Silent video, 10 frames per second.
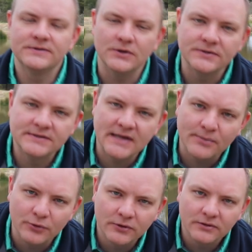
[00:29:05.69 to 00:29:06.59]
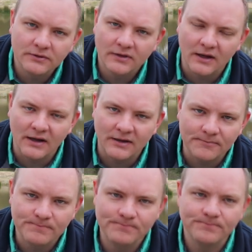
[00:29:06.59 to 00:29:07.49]
So Sta-Bil uh,
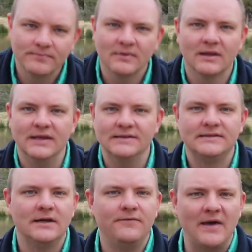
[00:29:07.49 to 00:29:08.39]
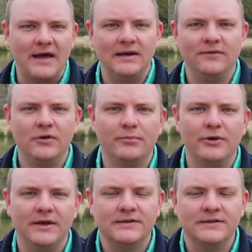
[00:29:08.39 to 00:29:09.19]
is stuff additive you can put